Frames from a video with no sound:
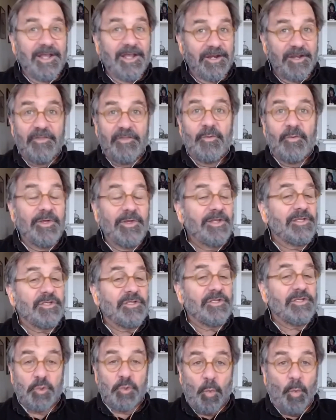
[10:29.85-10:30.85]
Another one
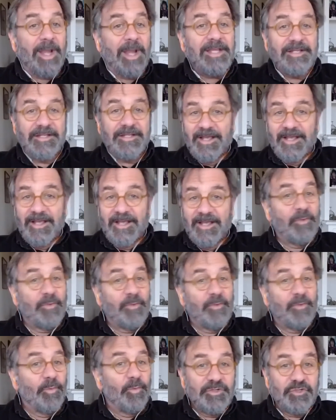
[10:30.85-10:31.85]
is you're white.
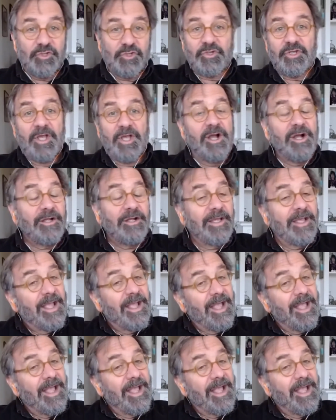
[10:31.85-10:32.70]
Another one's you're young,